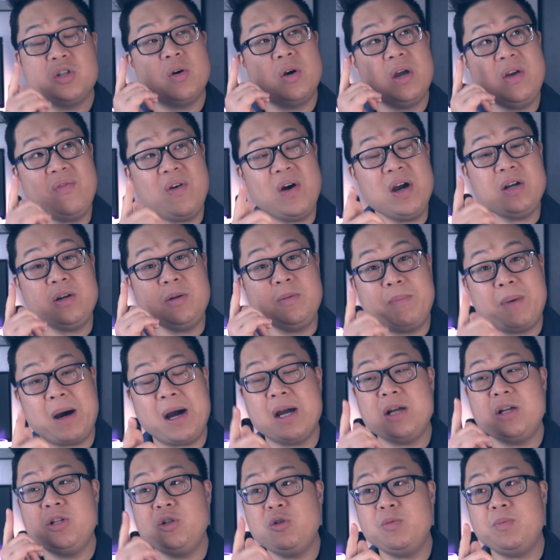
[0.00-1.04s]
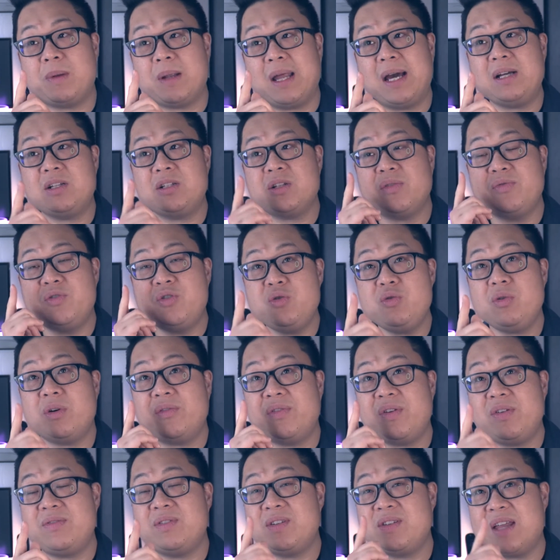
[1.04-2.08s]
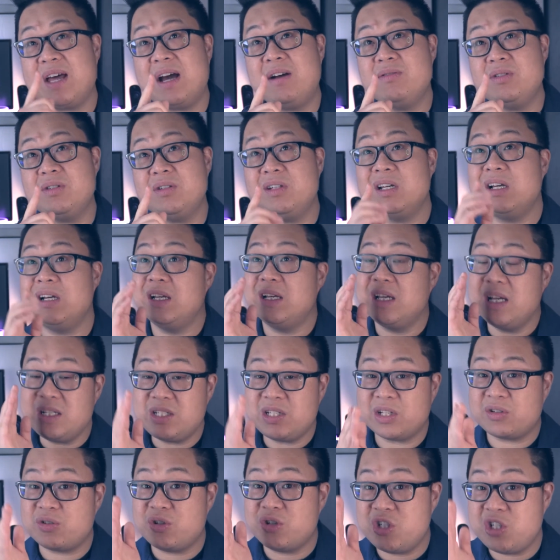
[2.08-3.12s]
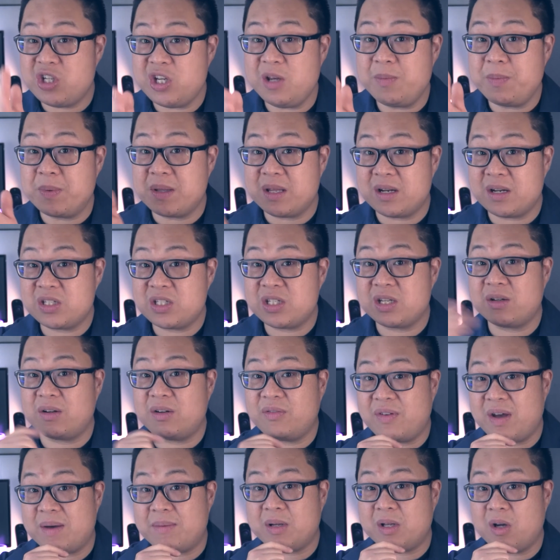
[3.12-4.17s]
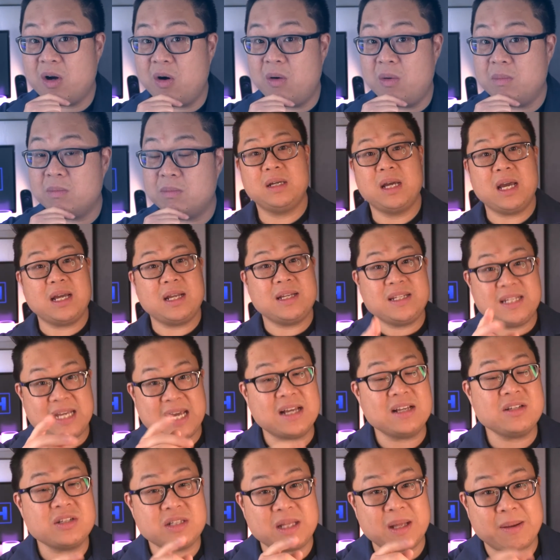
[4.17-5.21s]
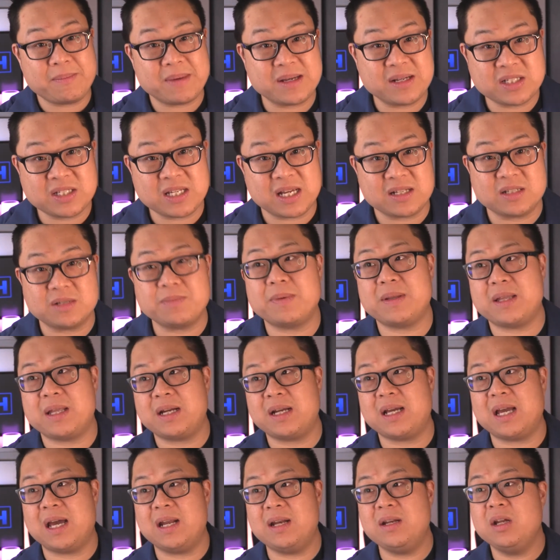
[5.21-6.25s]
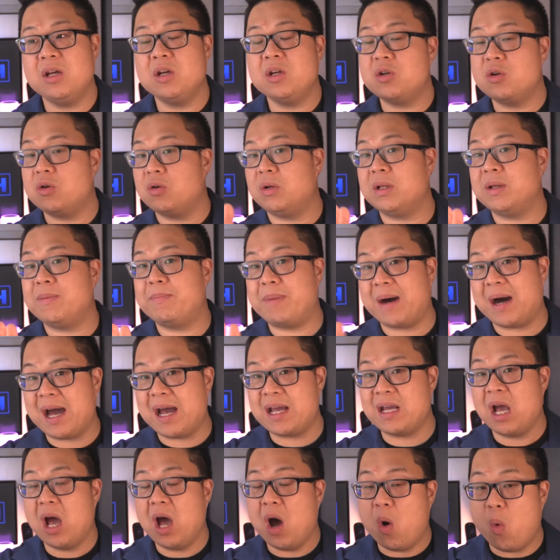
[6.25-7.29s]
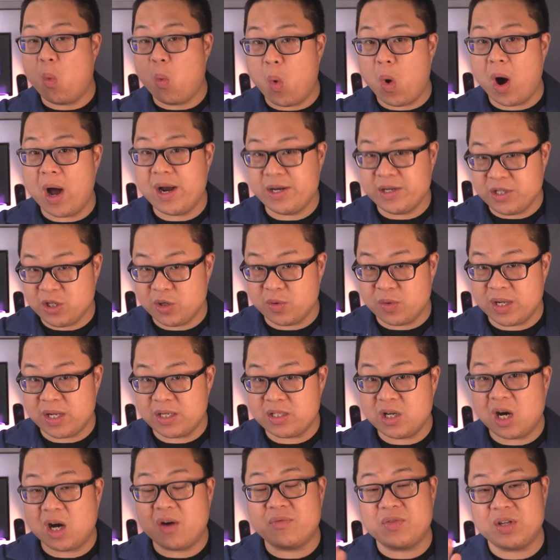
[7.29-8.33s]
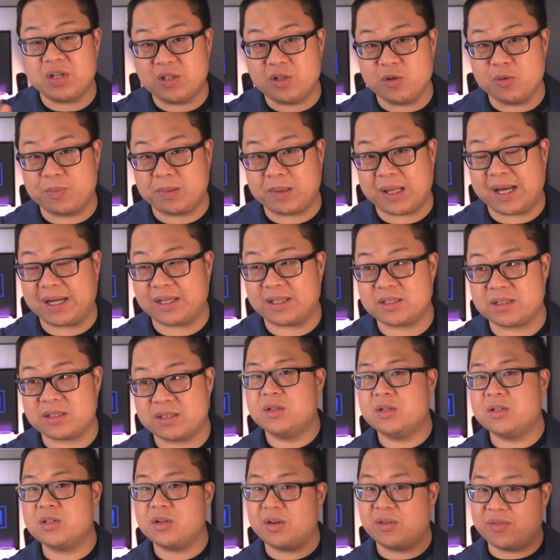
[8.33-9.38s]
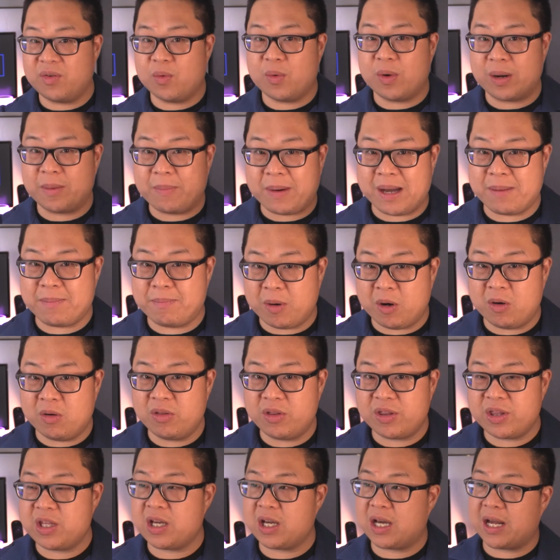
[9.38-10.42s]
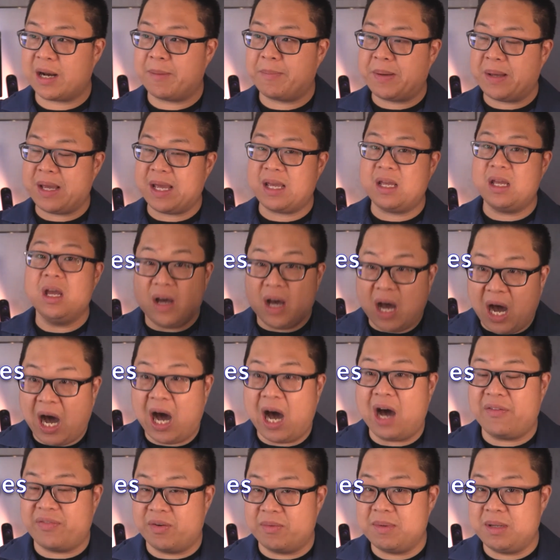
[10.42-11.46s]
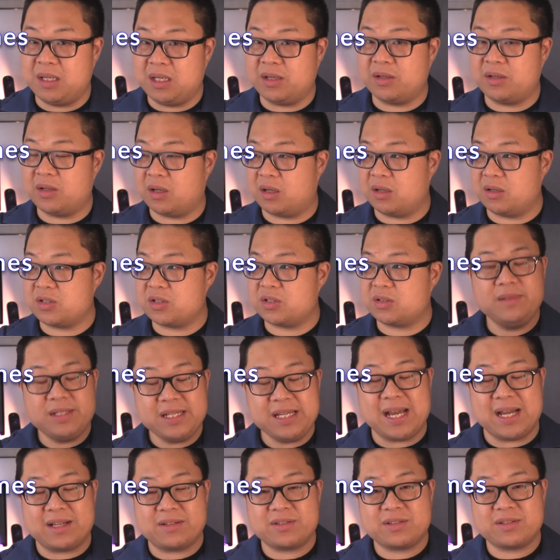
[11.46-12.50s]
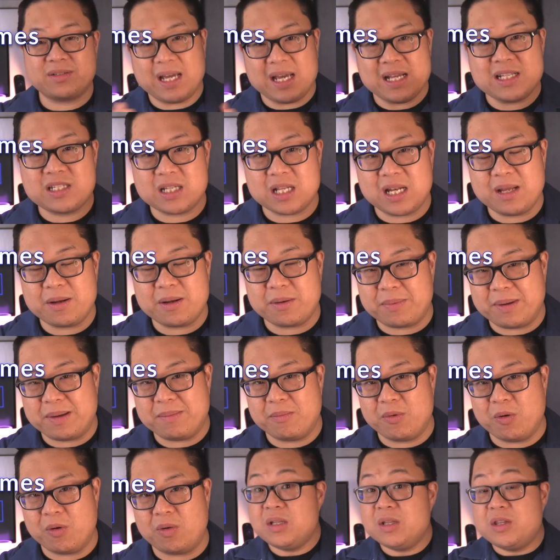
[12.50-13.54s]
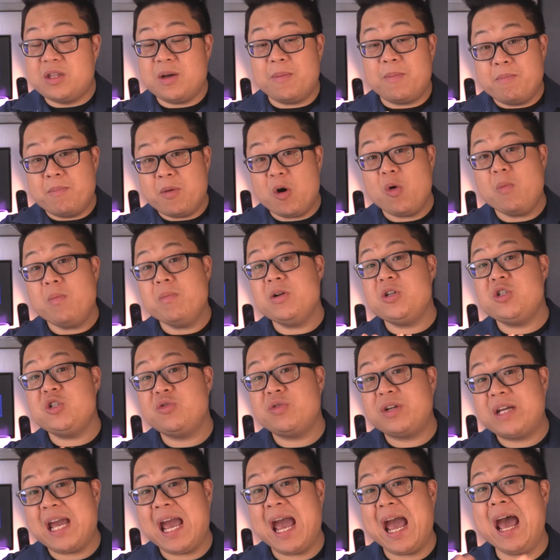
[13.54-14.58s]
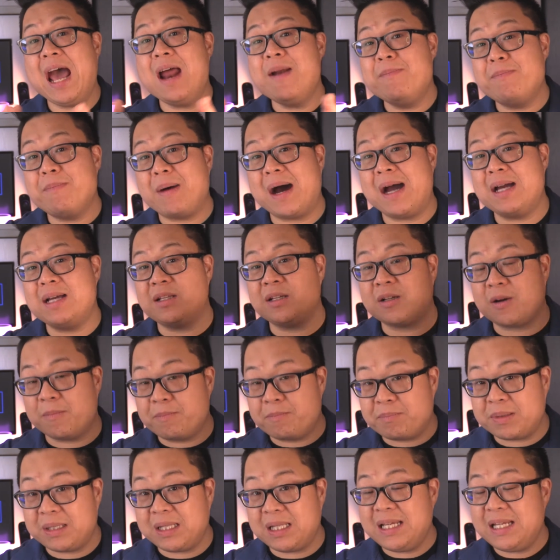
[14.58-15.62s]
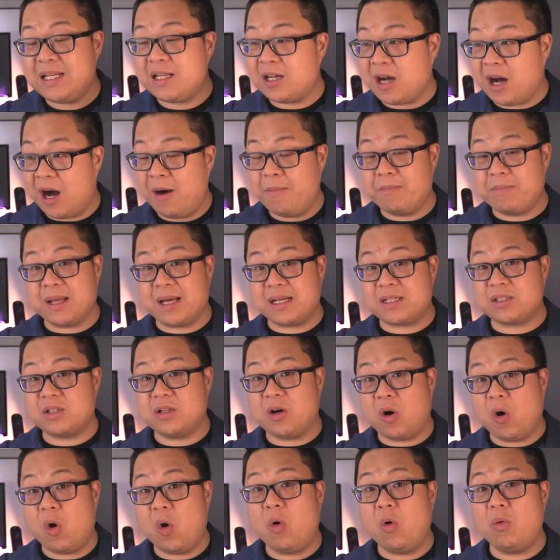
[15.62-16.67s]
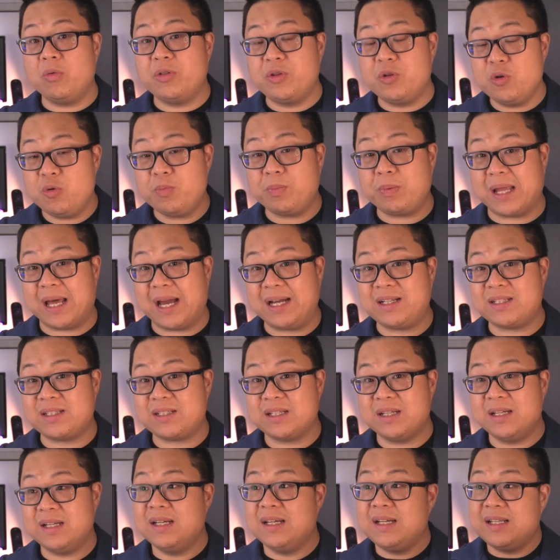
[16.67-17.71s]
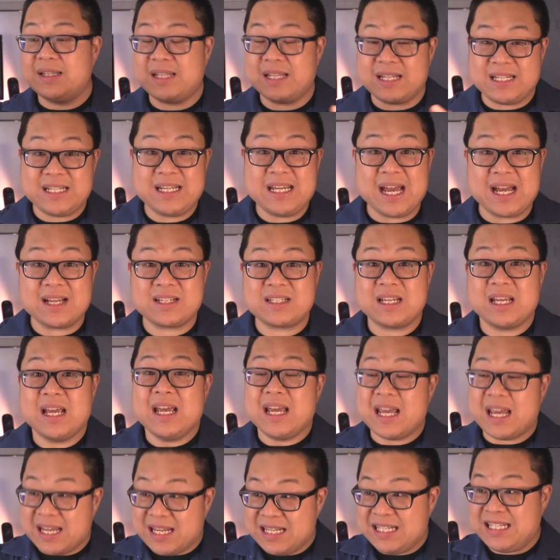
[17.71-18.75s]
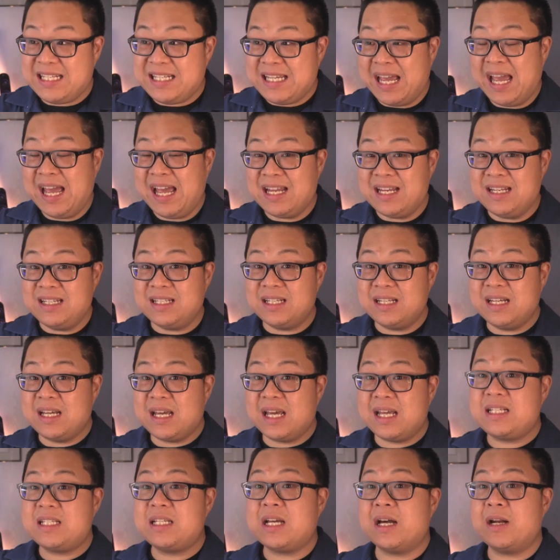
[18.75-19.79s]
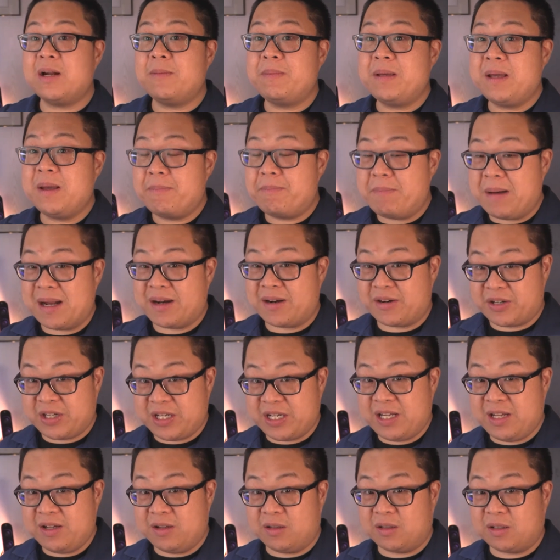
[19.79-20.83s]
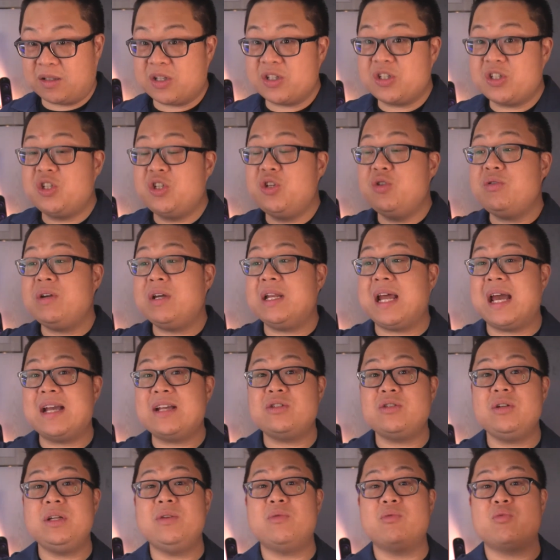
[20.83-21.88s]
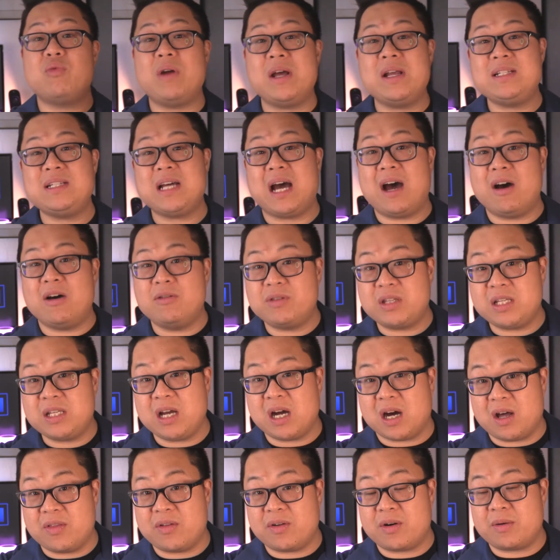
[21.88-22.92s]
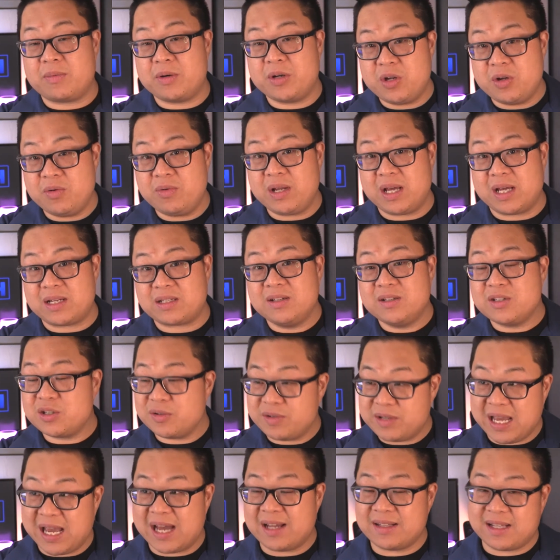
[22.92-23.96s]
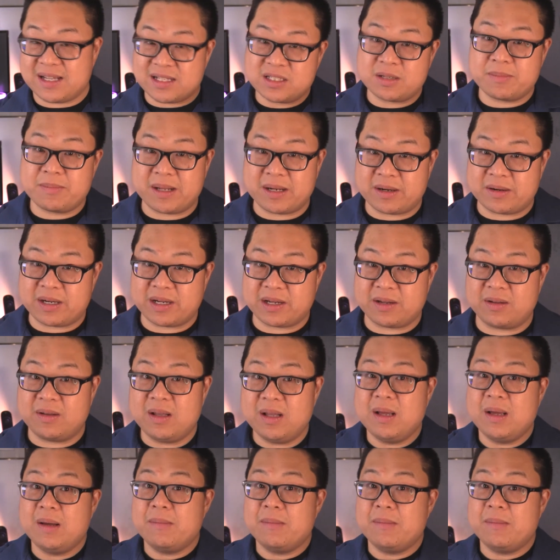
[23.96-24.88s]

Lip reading: if I could buy a duplex of 250,000, it's actually cheaper than a singular family home. And yes, that makes sense. But then again, you're only buying one unit of the duplex. So if you want to buy both, you got to pay $500,000. Yes, it's a little bit more. The moment you can buy the complete complex, the whole duplex, then yes, in the end, it's going to be a better deal because you can actually rent out the other unit. So yeah, that's a better deal.